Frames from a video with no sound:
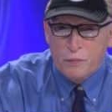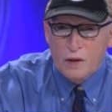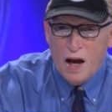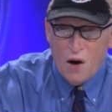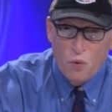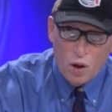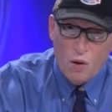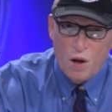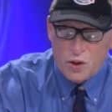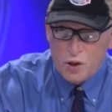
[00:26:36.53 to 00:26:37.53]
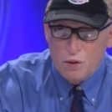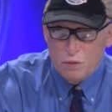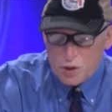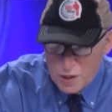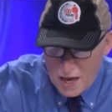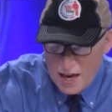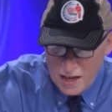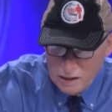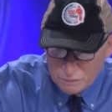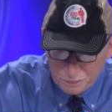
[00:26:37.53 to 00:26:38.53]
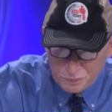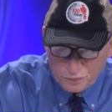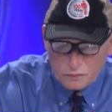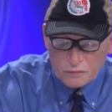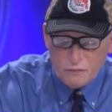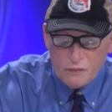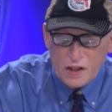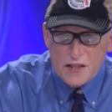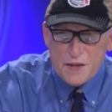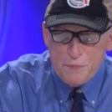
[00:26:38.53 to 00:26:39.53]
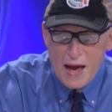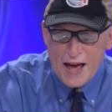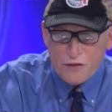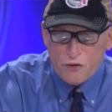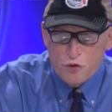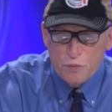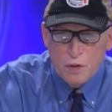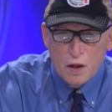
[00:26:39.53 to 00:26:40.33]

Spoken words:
I will also say in the bathroom,